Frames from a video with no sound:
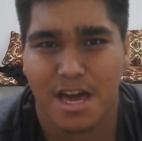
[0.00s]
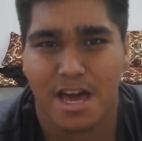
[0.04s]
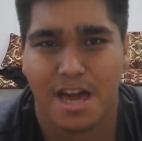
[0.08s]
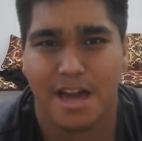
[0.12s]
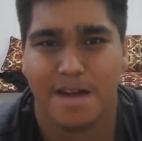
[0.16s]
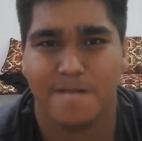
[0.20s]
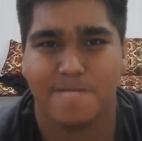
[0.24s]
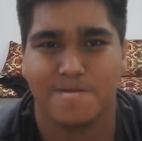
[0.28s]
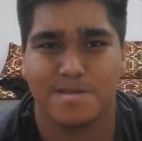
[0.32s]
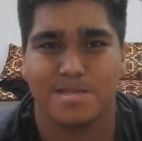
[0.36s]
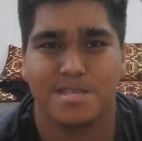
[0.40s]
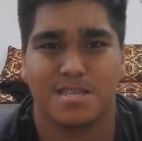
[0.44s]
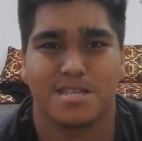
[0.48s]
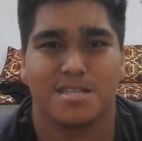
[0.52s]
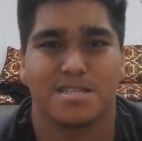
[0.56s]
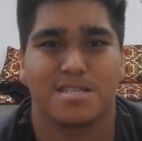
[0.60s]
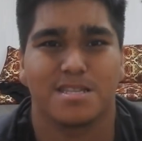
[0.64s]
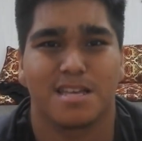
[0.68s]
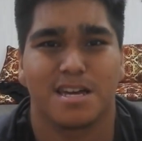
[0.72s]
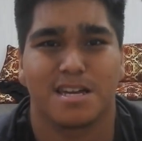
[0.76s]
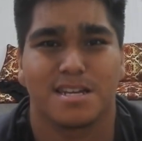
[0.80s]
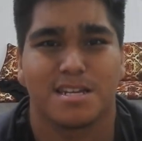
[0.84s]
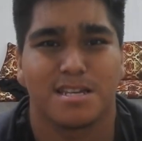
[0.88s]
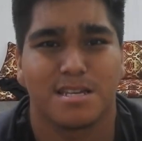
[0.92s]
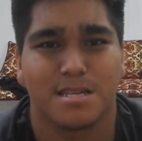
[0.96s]
everything
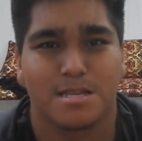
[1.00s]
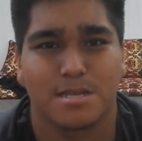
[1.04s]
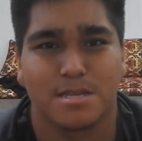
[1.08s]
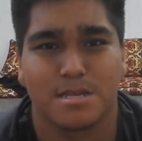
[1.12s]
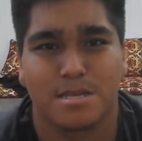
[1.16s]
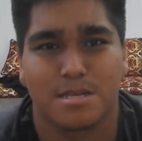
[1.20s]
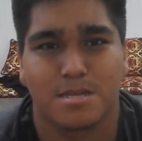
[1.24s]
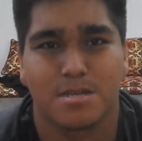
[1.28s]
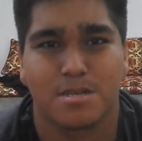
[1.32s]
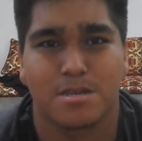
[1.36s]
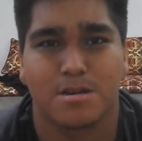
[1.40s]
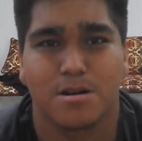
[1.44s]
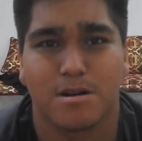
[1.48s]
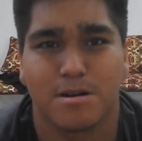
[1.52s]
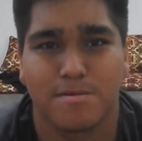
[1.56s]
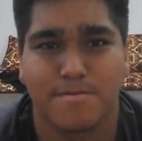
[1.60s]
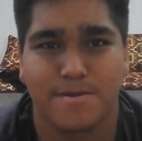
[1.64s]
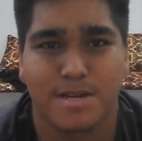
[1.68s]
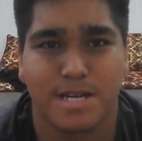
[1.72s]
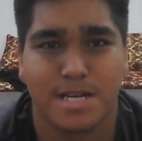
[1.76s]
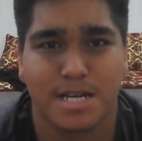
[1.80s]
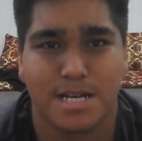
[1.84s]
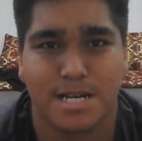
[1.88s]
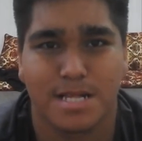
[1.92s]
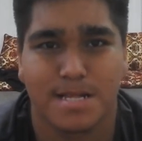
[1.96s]
that is gonna
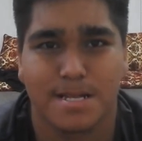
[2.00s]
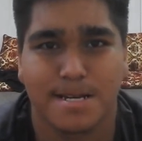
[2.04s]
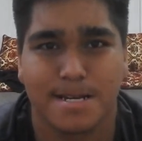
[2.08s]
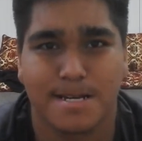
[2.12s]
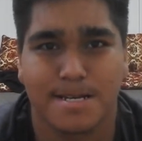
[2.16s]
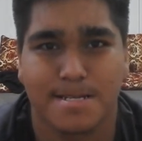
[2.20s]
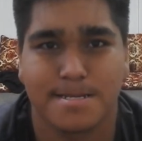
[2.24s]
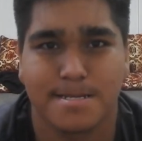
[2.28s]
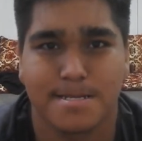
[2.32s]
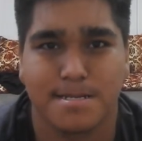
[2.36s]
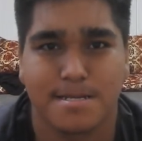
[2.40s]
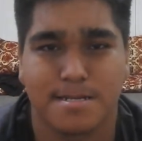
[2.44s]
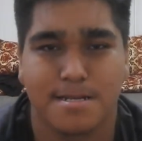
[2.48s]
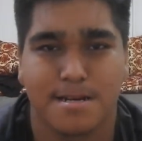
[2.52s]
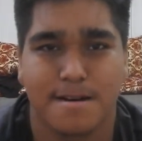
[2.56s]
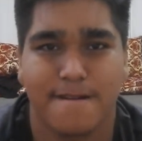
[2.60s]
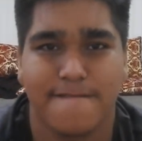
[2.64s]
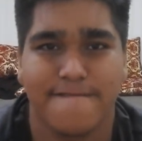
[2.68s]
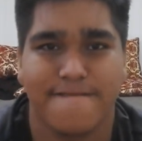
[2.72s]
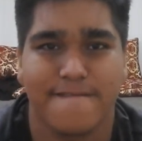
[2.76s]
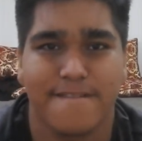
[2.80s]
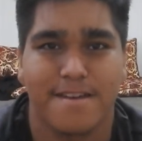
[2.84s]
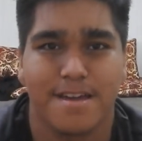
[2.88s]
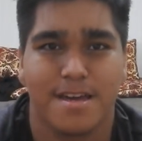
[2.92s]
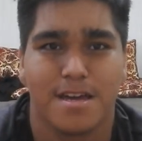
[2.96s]
be clear and
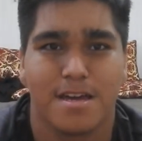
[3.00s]
stuff.